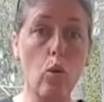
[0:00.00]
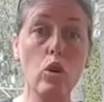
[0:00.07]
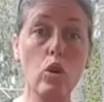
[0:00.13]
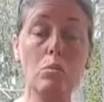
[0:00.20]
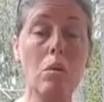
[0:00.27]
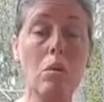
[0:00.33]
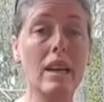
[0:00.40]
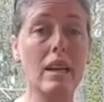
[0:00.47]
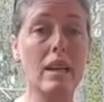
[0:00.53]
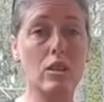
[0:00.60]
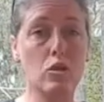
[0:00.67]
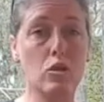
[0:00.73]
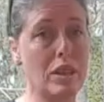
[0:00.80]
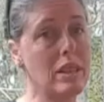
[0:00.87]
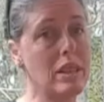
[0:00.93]
or you might get a
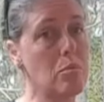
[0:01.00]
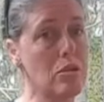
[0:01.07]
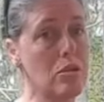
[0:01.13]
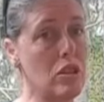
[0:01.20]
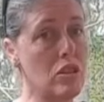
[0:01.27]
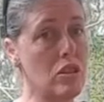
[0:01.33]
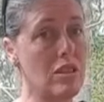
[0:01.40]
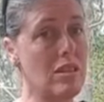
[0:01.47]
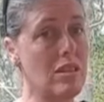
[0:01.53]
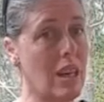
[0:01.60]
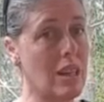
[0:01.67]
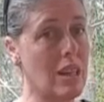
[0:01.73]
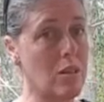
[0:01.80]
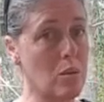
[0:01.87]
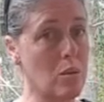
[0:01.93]
tree that produces
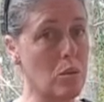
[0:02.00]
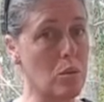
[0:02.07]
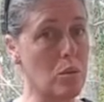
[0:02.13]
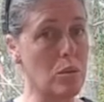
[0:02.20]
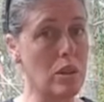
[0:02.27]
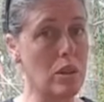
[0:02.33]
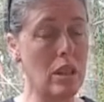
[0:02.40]
none at all.